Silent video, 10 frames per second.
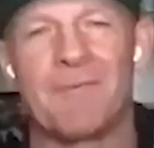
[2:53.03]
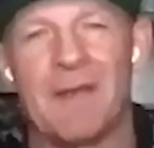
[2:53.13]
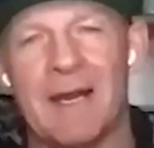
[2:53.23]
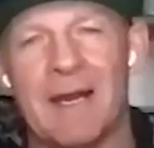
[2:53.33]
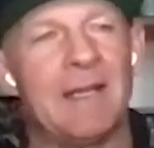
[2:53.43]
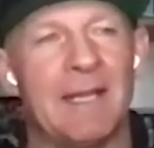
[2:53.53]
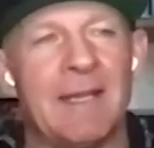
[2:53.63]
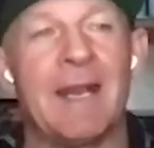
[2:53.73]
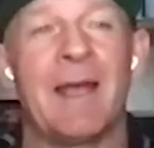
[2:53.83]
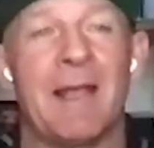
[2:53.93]
In fact, and
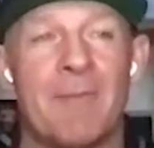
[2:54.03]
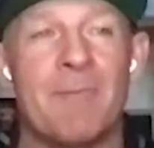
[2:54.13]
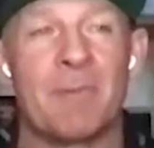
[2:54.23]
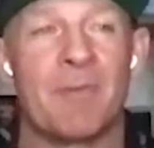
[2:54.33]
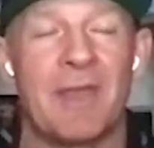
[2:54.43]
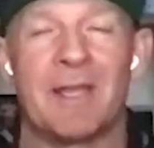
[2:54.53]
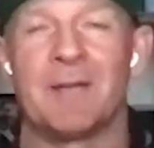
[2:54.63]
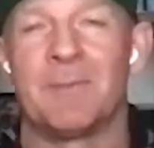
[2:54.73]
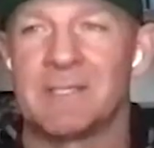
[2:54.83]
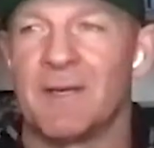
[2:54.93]
then I remember thinking to
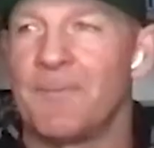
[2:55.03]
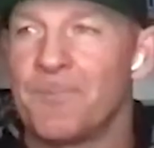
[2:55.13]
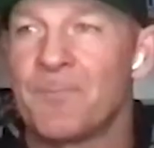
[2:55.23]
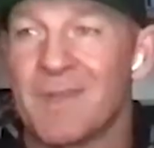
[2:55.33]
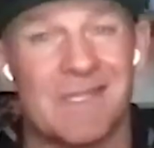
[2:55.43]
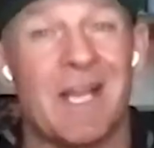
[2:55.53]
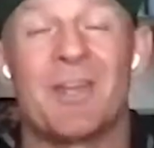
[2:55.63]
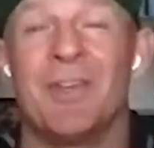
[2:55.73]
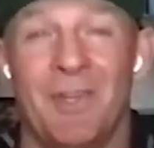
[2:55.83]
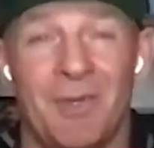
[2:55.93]
myself, because I
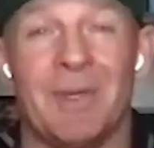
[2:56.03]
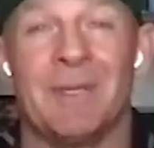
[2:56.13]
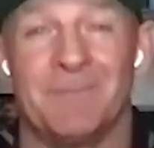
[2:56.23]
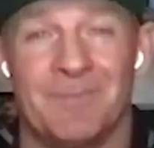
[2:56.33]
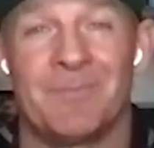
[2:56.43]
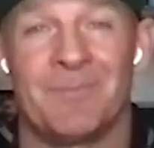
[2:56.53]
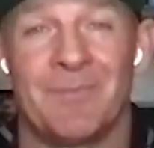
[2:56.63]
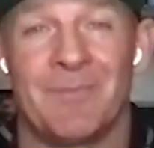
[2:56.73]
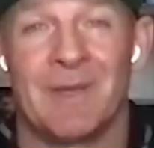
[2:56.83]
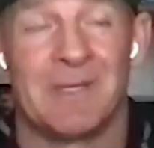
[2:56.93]
couldn't do it.
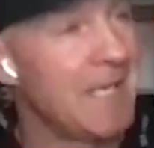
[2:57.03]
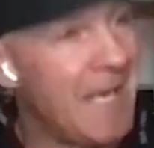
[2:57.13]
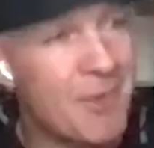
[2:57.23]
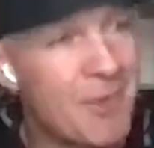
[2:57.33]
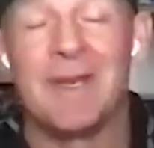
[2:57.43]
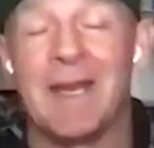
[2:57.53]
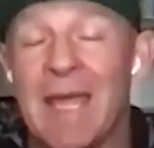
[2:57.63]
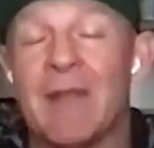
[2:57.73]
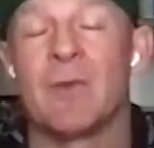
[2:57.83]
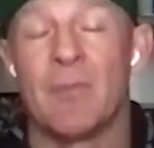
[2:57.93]
I was like, I couldn't
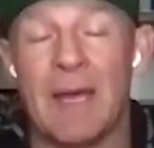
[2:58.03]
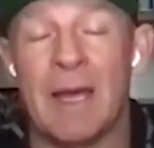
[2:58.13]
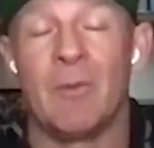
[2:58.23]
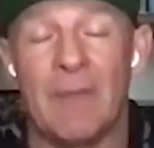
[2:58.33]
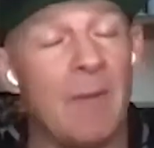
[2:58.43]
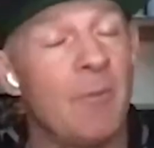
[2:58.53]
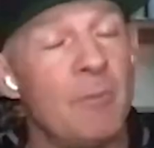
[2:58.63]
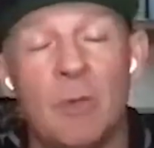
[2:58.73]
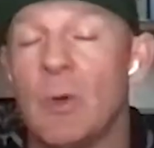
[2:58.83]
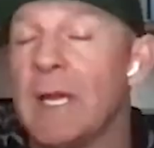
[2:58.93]
handle that one. That would
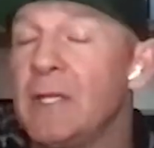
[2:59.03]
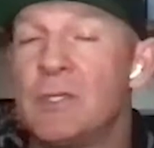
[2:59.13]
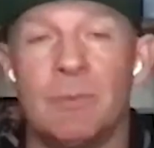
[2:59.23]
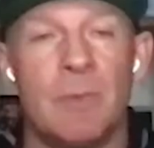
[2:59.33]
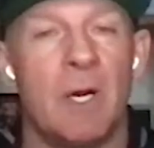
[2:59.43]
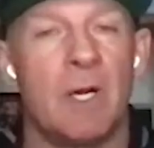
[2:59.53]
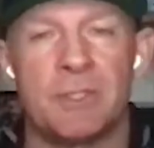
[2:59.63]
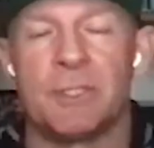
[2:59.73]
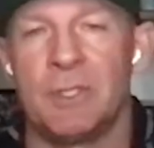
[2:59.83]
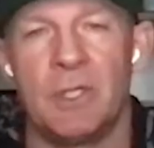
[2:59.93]
be way too much.